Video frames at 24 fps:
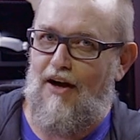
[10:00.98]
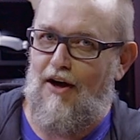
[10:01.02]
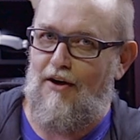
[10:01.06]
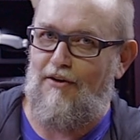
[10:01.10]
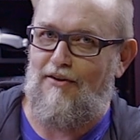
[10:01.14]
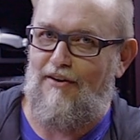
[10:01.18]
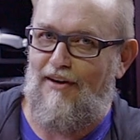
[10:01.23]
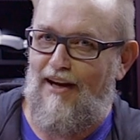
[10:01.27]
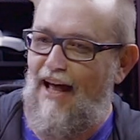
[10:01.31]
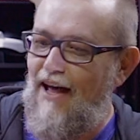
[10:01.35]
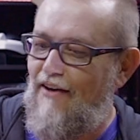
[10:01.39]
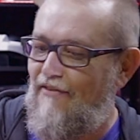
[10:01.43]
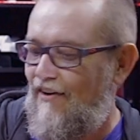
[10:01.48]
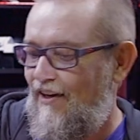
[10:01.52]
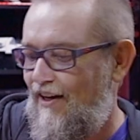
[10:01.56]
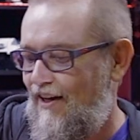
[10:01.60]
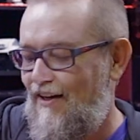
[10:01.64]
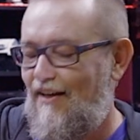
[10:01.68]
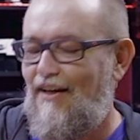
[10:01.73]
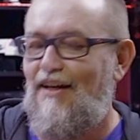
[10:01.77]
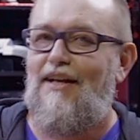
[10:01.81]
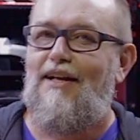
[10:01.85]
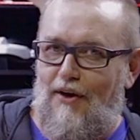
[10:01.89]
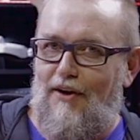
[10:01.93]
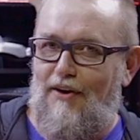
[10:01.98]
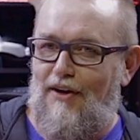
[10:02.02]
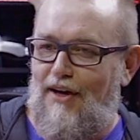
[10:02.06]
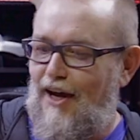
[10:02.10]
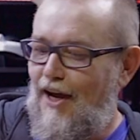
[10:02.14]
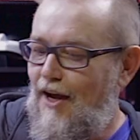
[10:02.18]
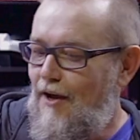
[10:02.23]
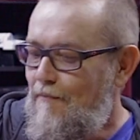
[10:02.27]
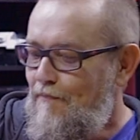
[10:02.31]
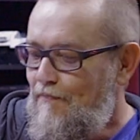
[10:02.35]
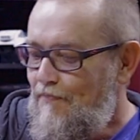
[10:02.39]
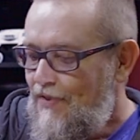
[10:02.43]
auto leveling,
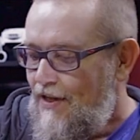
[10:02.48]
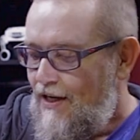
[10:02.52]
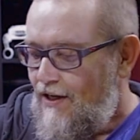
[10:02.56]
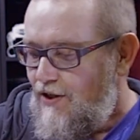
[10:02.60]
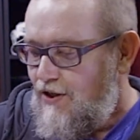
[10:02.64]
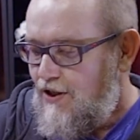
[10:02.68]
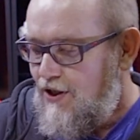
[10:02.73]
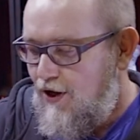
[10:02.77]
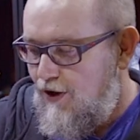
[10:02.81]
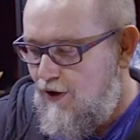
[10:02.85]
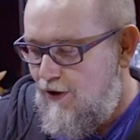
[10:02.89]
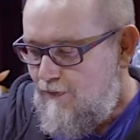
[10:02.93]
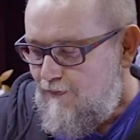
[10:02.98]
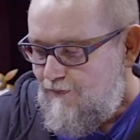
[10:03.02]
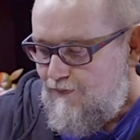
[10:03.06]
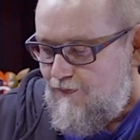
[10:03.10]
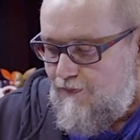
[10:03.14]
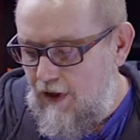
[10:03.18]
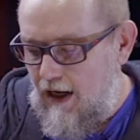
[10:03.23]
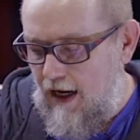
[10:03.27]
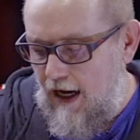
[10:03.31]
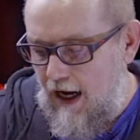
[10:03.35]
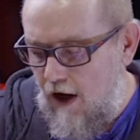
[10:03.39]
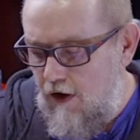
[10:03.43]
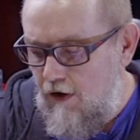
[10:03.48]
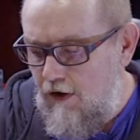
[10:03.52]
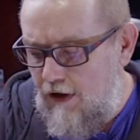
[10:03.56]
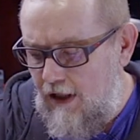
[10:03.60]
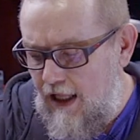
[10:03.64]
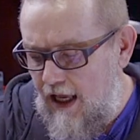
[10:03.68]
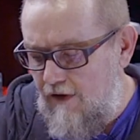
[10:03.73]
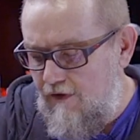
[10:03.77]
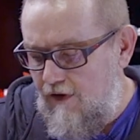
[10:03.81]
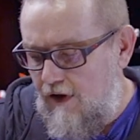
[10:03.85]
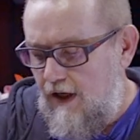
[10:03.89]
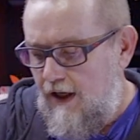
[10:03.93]
okay? So auto
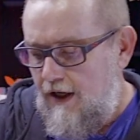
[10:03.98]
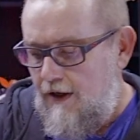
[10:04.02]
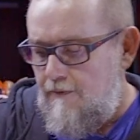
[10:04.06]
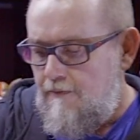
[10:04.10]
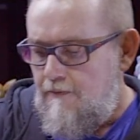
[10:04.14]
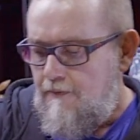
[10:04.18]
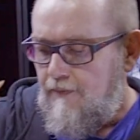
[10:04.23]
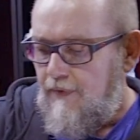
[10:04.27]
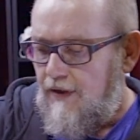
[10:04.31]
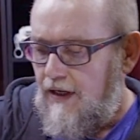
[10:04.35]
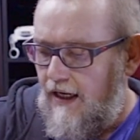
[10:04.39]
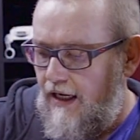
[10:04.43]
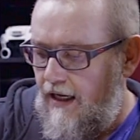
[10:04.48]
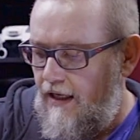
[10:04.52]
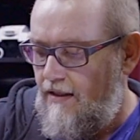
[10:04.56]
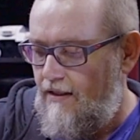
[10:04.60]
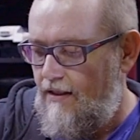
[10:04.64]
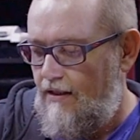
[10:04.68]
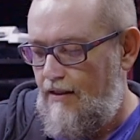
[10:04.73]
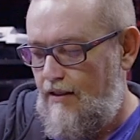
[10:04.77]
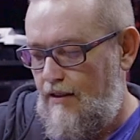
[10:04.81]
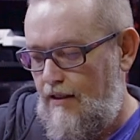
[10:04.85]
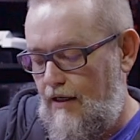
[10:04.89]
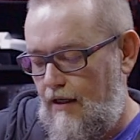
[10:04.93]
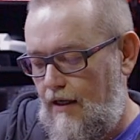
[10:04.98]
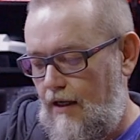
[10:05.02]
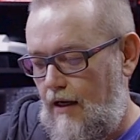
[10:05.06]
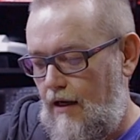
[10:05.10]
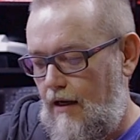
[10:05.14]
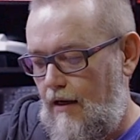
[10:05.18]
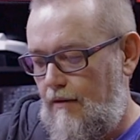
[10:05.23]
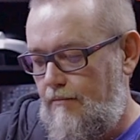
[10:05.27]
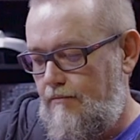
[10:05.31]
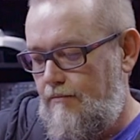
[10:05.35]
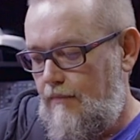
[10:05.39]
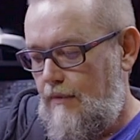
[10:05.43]
leveling, it's
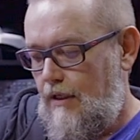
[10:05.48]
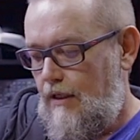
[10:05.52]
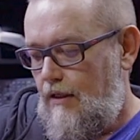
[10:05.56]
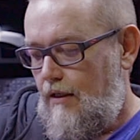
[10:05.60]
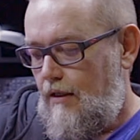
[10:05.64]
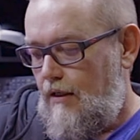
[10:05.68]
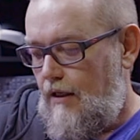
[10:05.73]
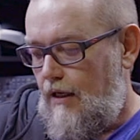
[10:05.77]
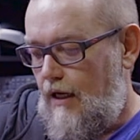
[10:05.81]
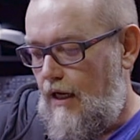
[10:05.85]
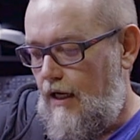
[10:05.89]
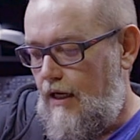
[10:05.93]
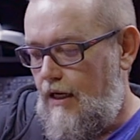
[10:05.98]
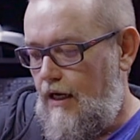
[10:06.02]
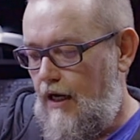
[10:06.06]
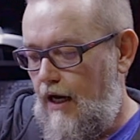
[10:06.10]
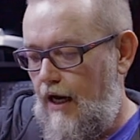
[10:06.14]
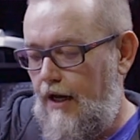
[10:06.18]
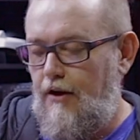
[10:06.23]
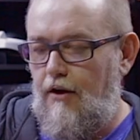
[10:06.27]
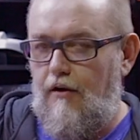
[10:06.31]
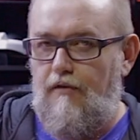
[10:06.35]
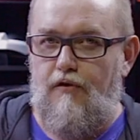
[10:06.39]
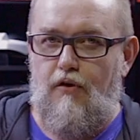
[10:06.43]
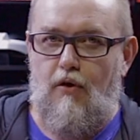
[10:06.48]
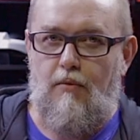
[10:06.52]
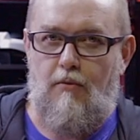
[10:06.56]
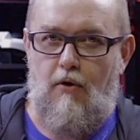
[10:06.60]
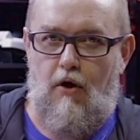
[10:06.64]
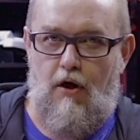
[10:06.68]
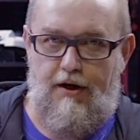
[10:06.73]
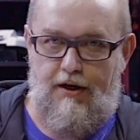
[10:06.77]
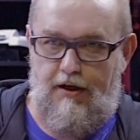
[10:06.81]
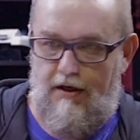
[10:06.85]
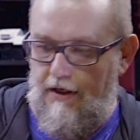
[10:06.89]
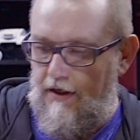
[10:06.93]
a kind of
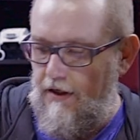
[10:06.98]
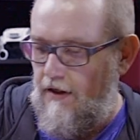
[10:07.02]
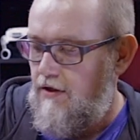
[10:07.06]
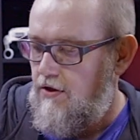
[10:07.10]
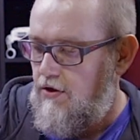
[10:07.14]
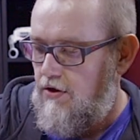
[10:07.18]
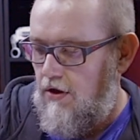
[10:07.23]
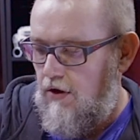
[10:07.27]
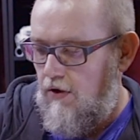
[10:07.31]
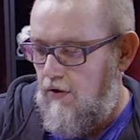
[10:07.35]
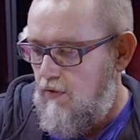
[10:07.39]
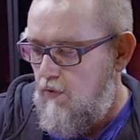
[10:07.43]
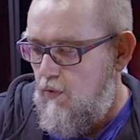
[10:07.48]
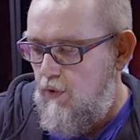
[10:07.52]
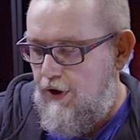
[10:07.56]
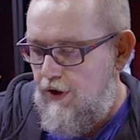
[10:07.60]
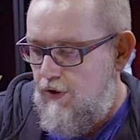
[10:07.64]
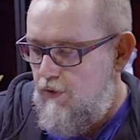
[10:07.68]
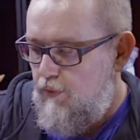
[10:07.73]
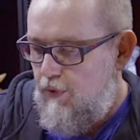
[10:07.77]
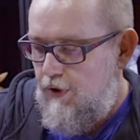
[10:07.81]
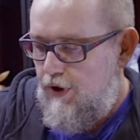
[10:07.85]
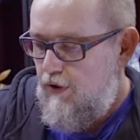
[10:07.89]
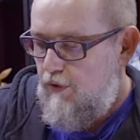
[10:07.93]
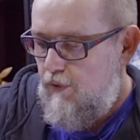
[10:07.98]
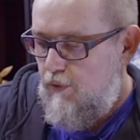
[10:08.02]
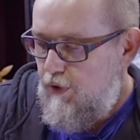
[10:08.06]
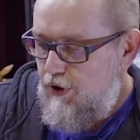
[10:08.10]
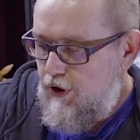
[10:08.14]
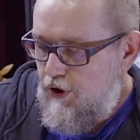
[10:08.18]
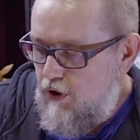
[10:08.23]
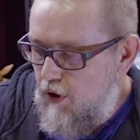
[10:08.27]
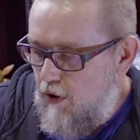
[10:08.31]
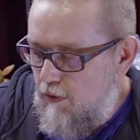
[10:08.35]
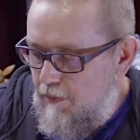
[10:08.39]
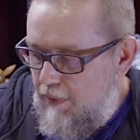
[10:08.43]
commodity, so we
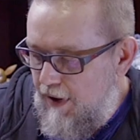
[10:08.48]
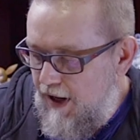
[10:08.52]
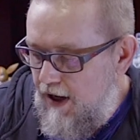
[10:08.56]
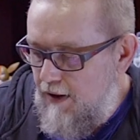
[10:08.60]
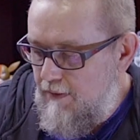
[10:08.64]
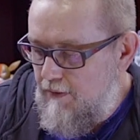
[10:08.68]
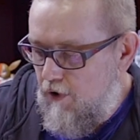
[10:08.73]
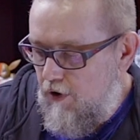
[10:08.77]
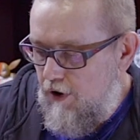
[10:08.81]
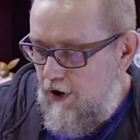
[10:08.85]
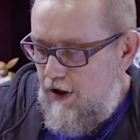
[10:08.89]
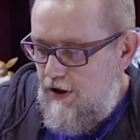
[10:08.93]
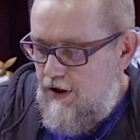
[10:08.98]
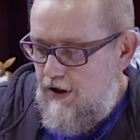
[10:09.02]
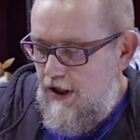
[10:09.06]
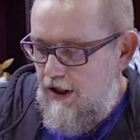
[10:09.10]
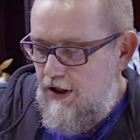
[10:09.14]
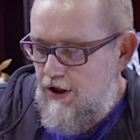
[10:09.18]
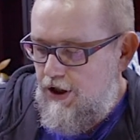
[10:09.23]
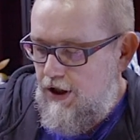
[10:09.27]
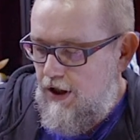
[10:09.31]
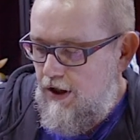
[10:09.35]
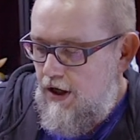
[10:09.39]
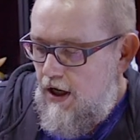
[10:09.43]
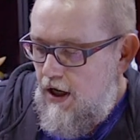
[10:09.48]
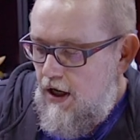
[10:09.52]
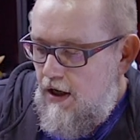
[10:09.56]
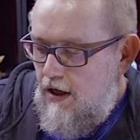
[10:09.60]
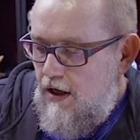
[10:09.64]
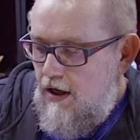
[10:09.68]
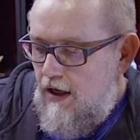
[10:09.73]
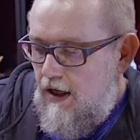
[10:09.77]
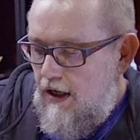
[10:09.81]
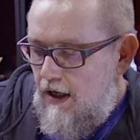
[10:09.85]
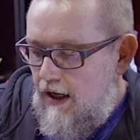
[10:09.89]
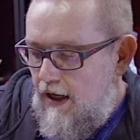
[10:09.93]
don't pay more attention
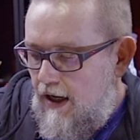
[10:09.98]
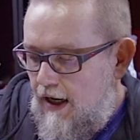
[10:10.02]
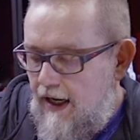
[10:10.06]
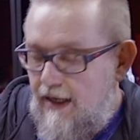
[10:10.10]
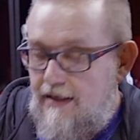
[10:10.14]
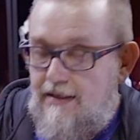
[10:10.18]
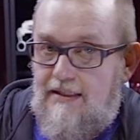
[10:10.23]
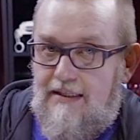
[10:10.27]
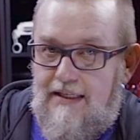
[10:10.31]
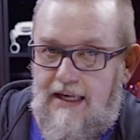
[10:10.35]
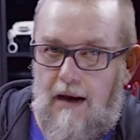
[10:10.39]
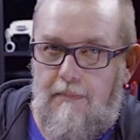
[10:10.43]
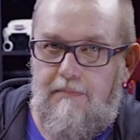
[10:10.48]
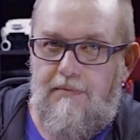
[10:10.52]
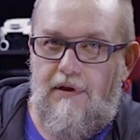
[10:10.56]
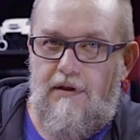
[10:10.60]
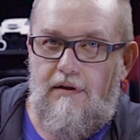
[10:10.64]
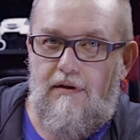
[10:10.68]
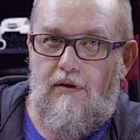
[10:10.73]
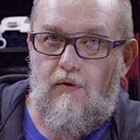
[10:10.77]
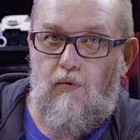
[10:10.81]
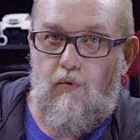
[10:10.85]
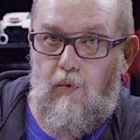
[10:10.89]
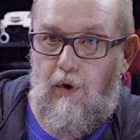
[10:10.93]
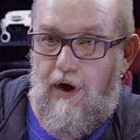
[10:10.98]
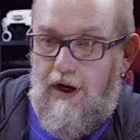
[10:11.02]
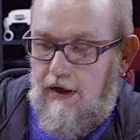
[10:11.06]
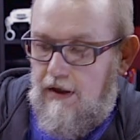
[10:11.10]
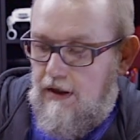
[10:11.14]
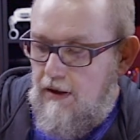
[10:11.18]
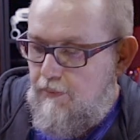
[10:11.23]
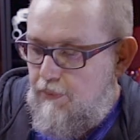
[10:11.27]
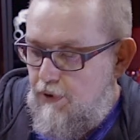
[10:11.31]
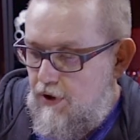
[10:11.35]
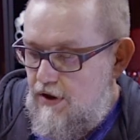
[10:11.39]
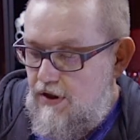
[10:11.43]
except when
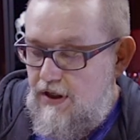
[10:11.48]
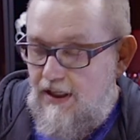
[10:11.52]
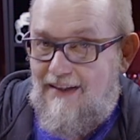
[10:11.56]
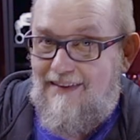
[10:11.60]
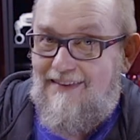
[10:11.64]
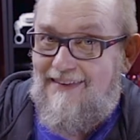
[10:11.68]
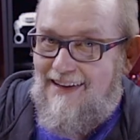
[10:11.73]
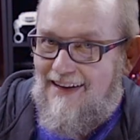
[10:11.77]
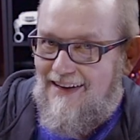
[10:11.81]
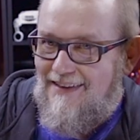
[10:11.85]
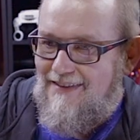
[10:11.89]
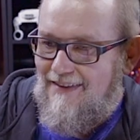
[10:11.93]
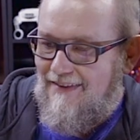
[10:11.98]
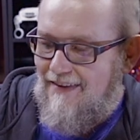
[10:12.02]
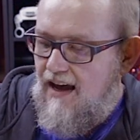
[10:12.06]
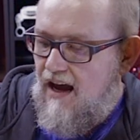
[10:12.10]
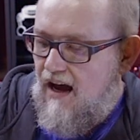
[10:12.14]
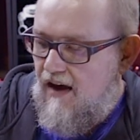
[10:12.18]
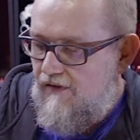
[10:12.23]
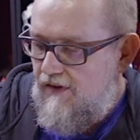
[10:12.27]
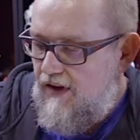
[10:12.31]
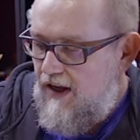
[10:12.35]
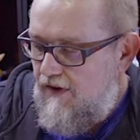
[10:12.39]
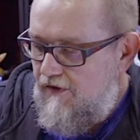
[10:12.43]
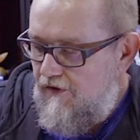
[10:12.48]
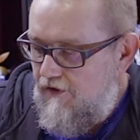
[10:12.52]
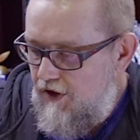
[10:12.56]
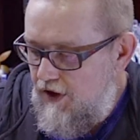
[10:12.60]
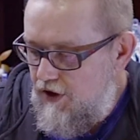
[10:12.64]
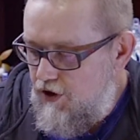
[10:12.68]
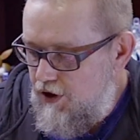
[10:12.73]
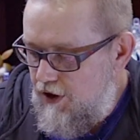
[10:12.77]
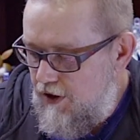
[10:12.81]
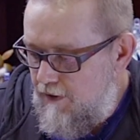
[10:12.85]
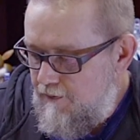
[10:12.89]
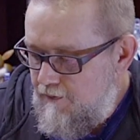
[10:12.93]
the printer doesn't have that
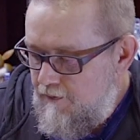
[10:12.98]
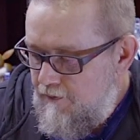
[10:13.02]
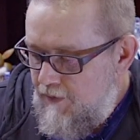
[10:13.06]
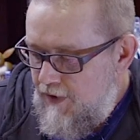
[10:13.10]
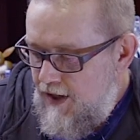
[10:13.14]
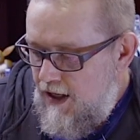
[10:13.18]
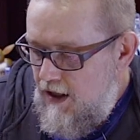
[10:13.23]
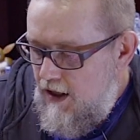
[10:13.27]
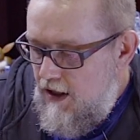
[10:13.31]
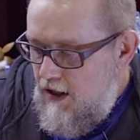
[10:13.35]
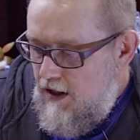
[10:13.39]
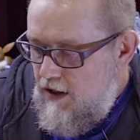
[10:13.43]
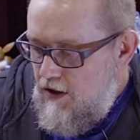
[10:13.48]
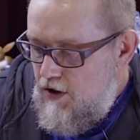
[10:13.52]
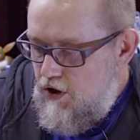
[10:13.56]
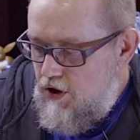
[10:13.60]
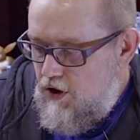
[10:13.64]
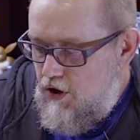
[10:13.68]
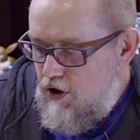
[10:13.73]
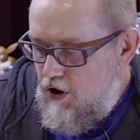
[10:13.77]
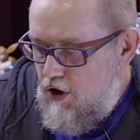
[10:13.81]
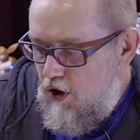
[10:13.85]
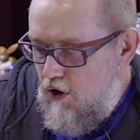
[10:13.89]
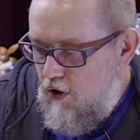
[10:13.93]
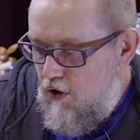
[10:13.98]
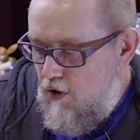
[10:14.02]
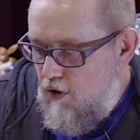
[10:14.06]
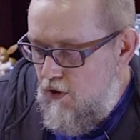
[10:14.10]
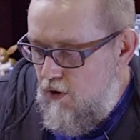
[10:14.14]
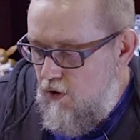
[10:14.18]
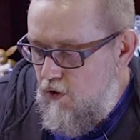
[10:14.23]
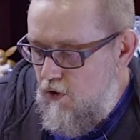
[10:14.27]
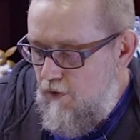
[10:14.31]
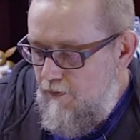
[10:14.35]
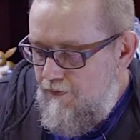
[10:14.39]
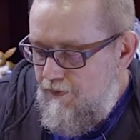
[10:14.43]
feature.
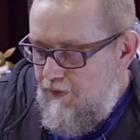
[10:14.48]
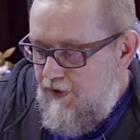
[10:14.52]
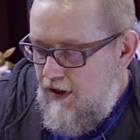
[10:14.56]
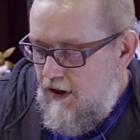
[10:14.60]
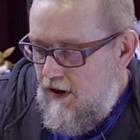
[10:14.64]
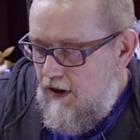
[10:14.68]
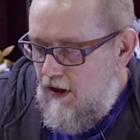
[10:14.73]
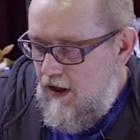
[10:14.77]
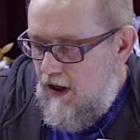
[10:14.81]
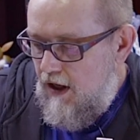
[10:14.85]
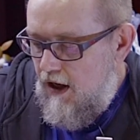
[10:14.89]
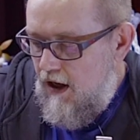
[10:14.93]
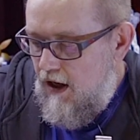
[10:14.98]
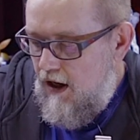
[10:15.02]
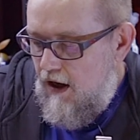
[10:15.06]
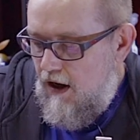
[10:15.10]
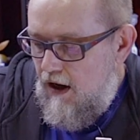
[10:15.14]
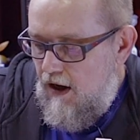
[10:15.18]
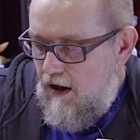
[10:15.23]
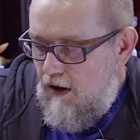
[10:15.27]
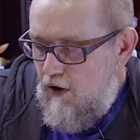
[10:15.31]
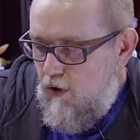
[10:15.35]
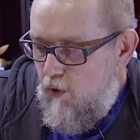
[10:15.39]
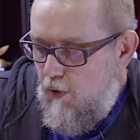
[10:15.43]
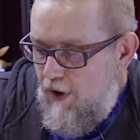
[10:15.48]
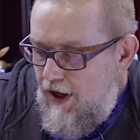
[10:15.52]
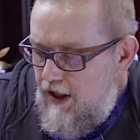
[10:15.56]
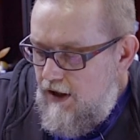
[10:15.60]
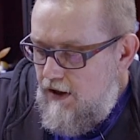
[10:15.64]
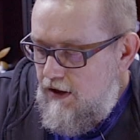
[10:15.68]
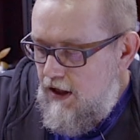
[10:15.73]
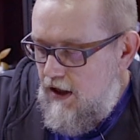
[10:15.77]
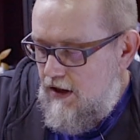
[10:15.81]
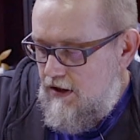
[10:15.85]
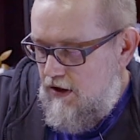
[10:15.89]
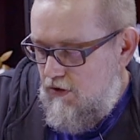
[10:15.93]
So
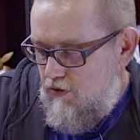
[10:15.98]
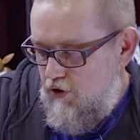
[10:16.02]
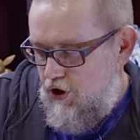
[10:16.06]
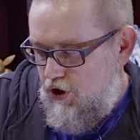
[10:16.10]
quick nozzle